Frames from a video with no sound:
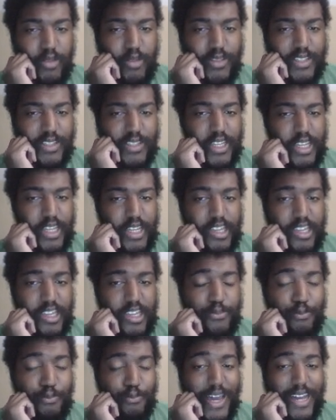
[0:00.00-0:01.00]
And we'll
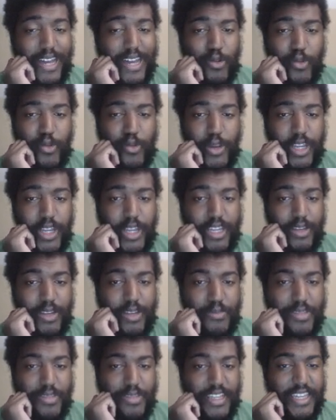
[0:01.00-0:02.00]
see if Battle
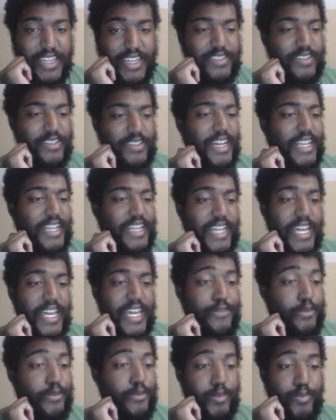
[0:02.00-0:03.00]
Creek plays or not.
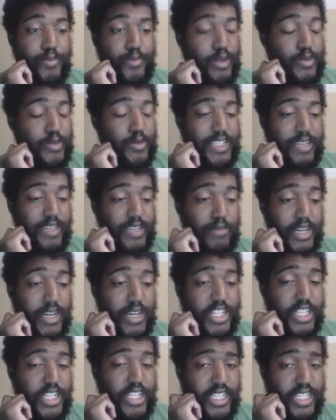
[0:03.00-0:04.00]
They haven't been posting
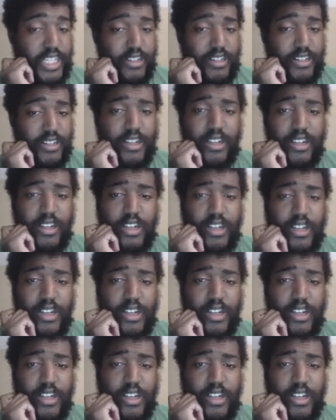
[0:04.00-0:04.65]
much either.